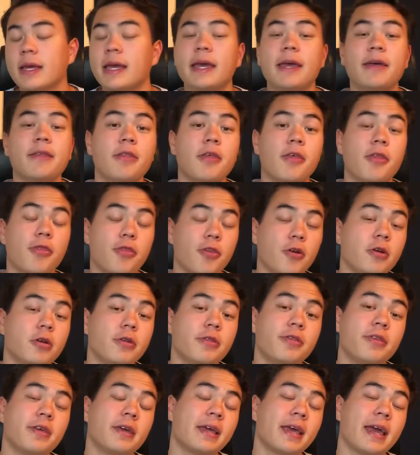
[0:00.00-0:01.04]
And the
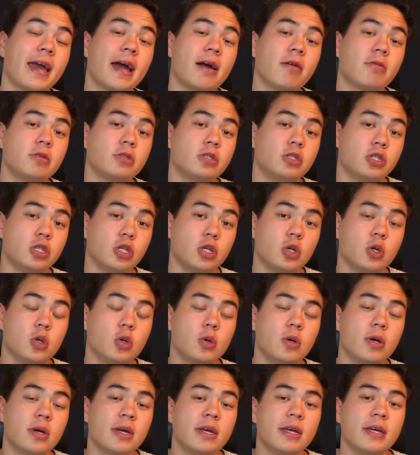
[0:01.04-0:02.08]
third thing I would
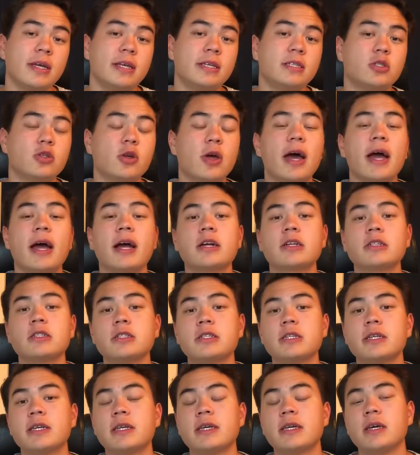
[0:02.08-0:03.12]
do is to
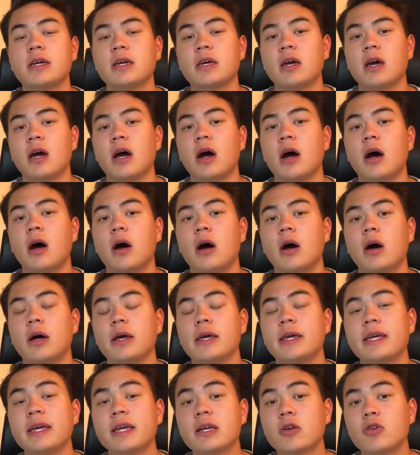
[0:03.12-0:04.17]
actually
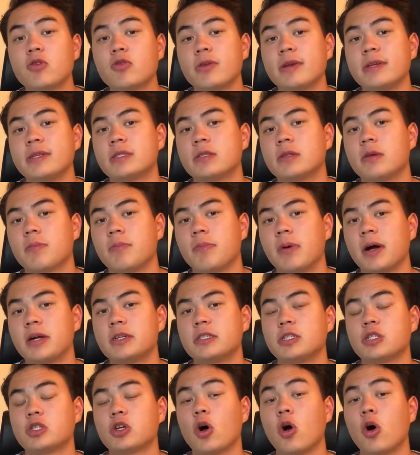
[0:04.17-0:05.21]
increase the
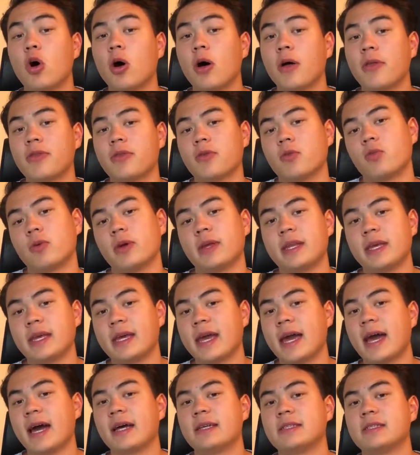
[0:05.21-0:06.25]
budget on the winning
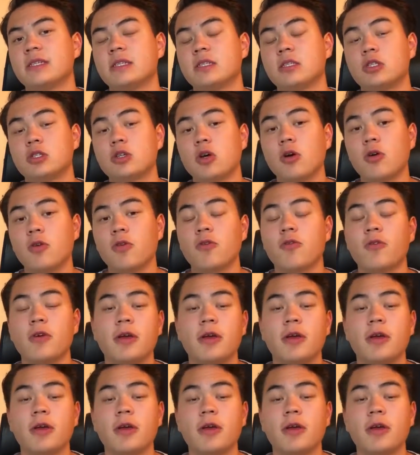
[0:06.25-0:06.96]
ads. So